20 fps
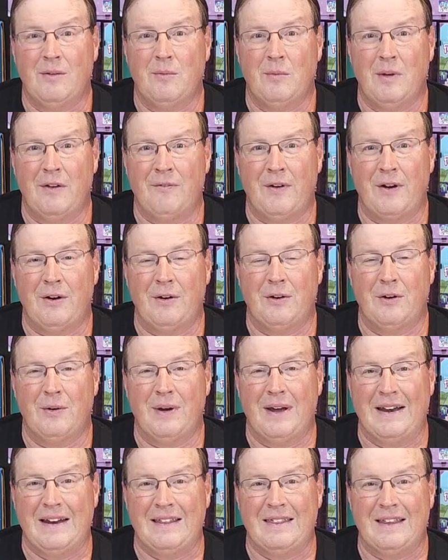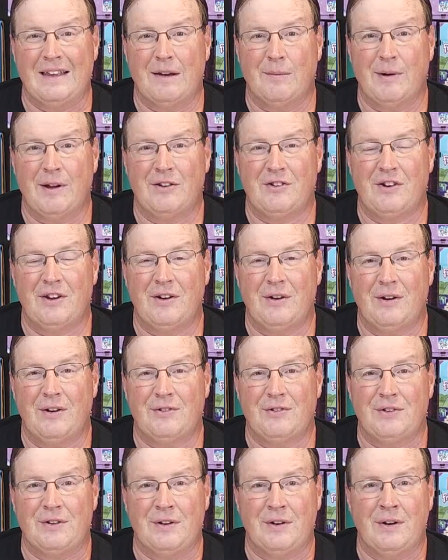if I don't know anything about Jane
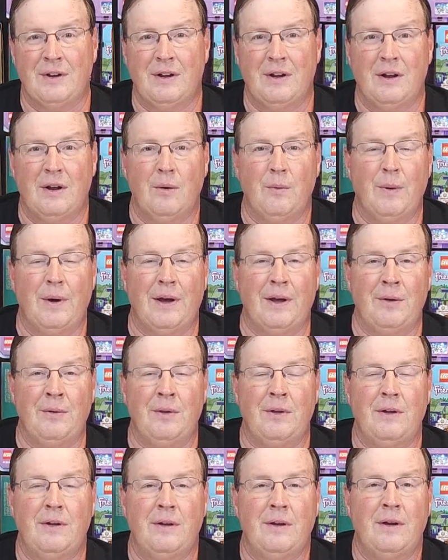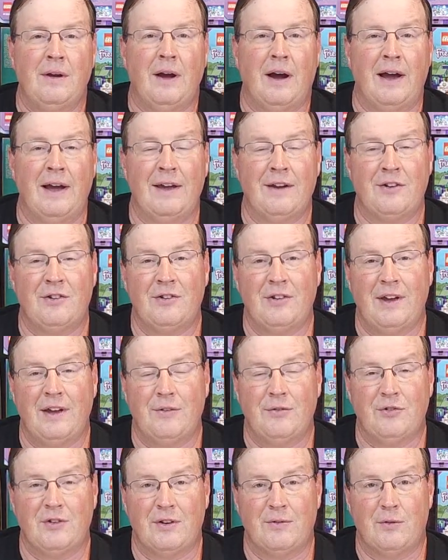Austen? Well, I actually have
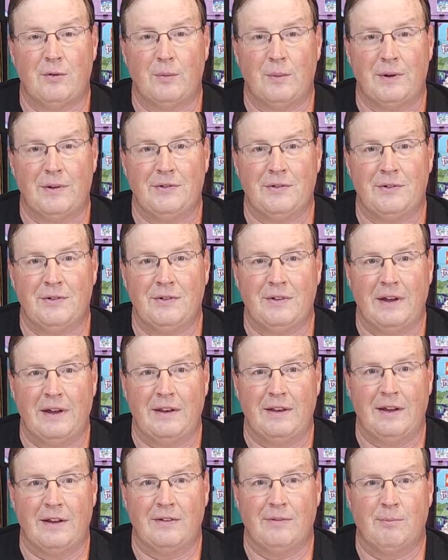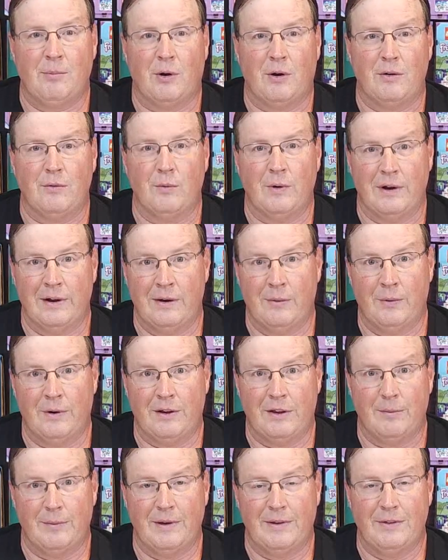several reasons, and that's part of why I wanted
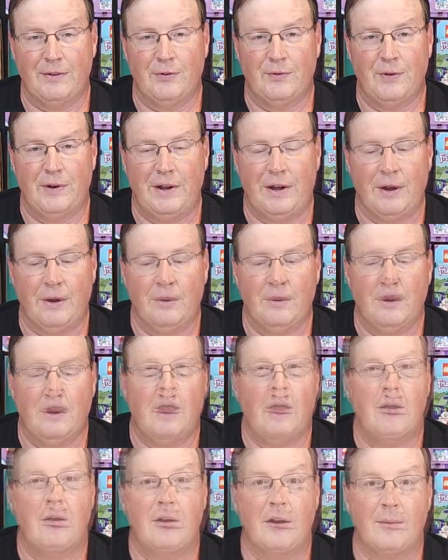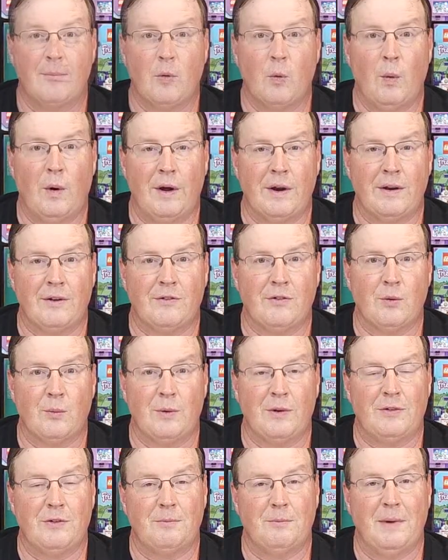to make this video. Number one is the
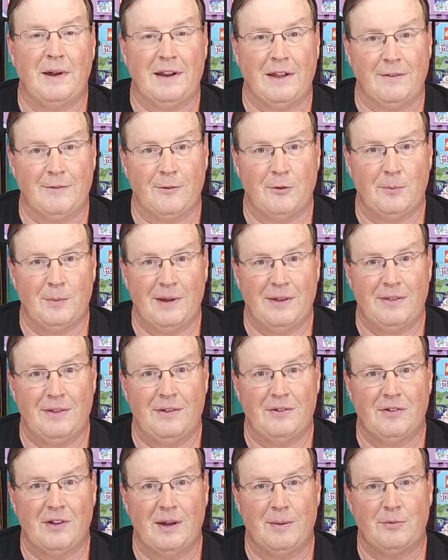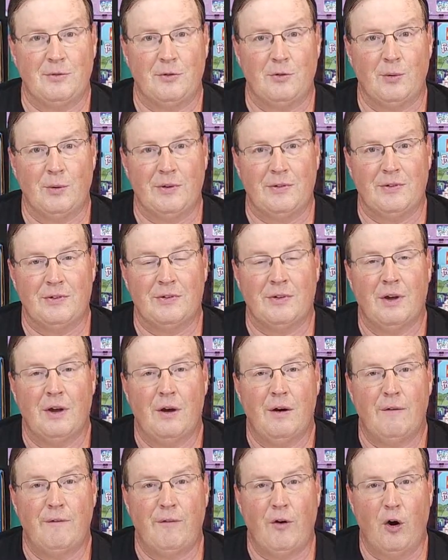reason many of us make these types of choices:
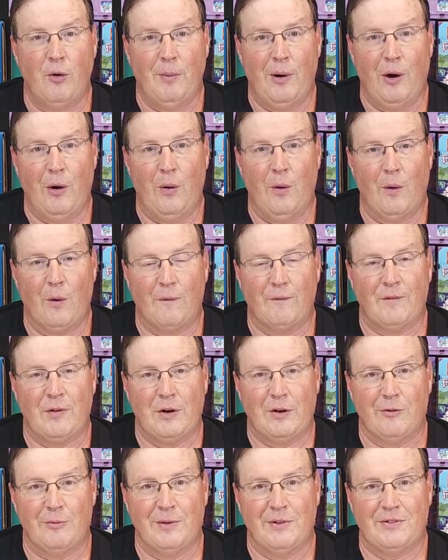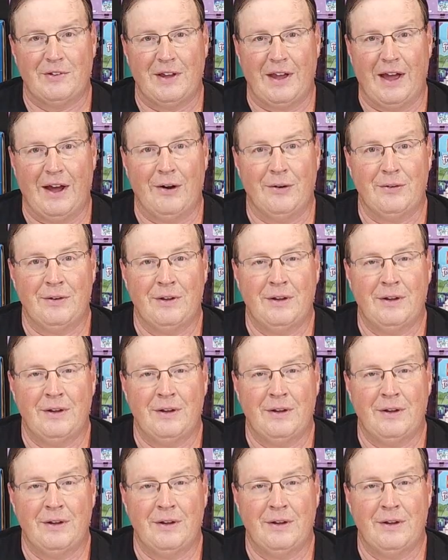FOMO, or fear of missing out.